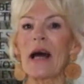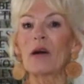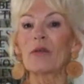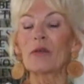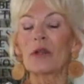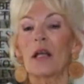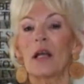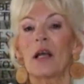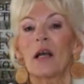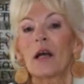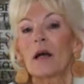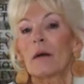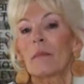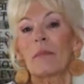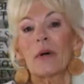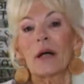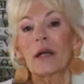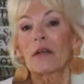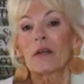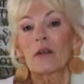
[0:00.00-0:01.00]
out.
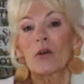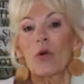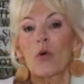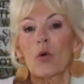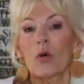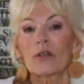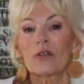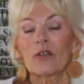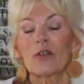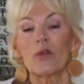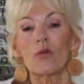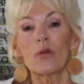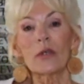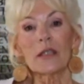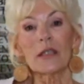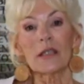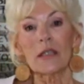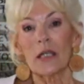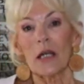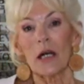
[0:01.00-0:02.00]
But, of course, you
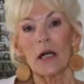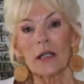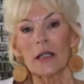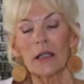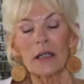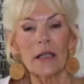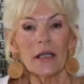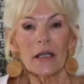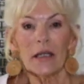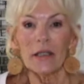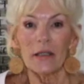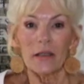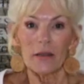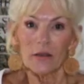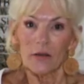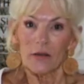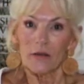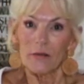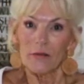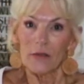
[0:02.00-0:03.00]
can tuck it in
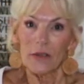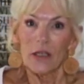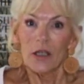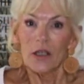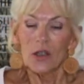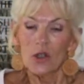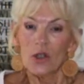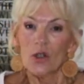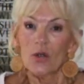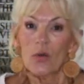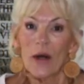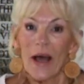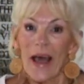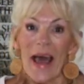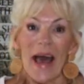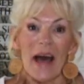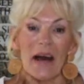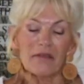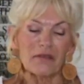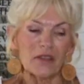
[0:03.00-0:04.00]
or do a
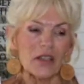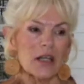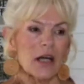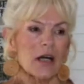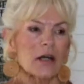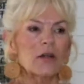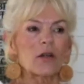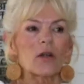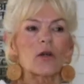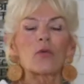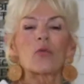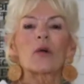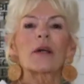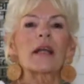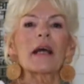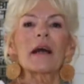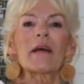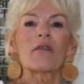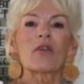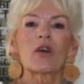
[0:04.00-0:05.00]
half tuck or
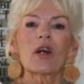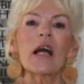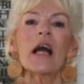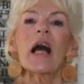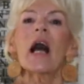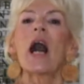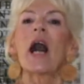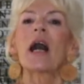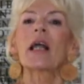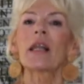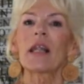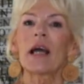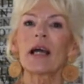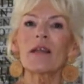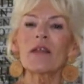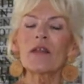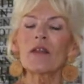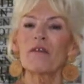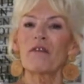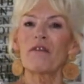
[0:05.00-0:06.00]
whatever. I
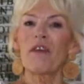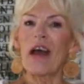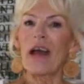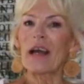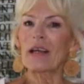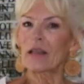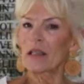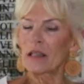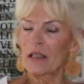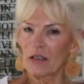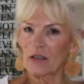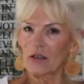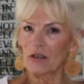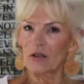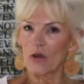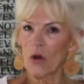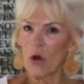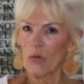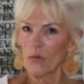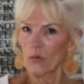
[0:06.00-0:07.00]
like the fact that
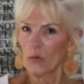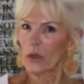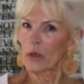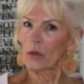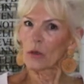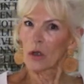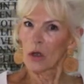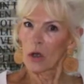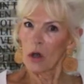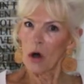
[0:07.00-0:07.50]
it's not real